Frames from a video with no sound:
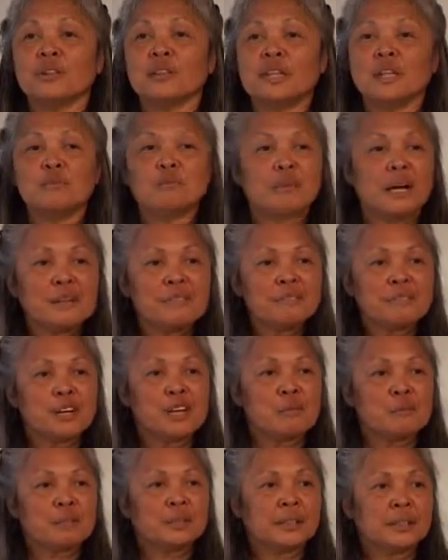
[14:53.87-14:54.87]
in my
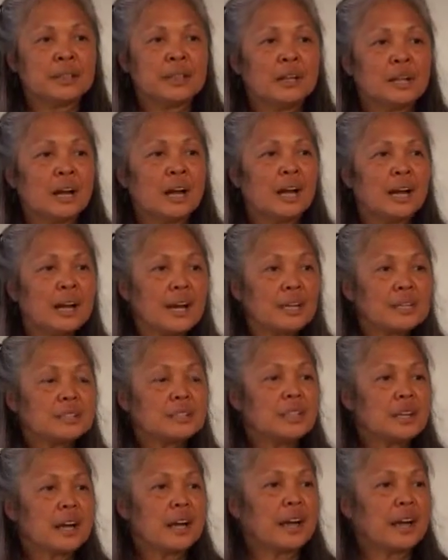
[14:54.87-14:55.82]
family, I actually